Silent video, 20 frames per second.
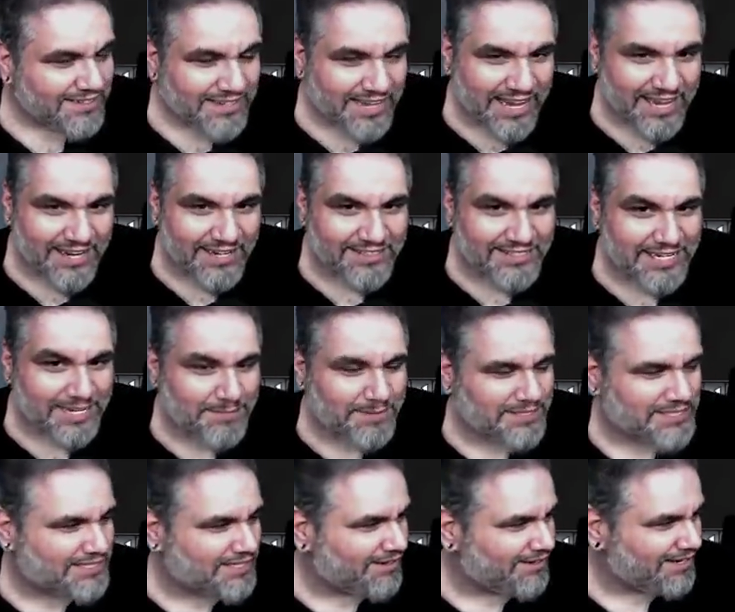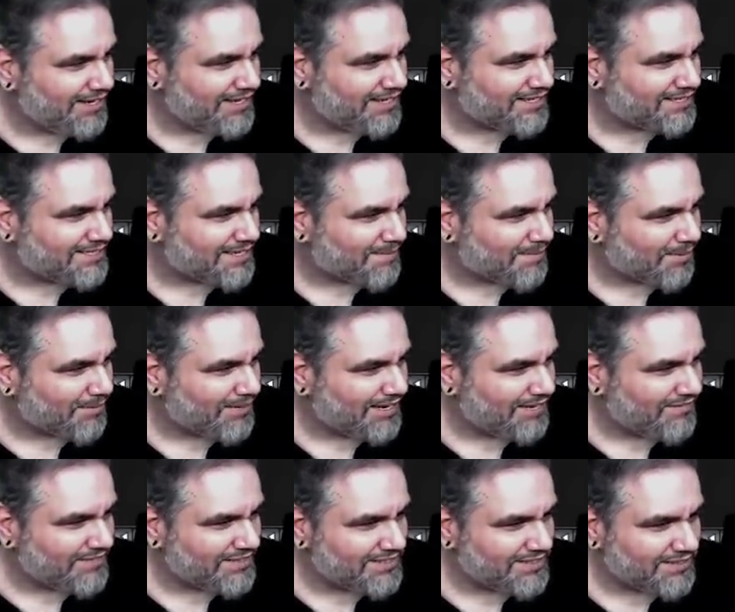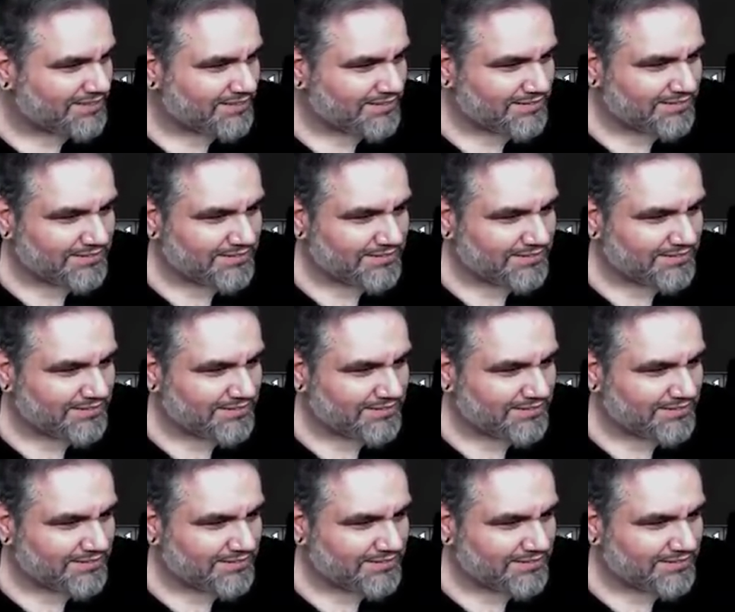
Katie, is it going to be snowing in December when I visit?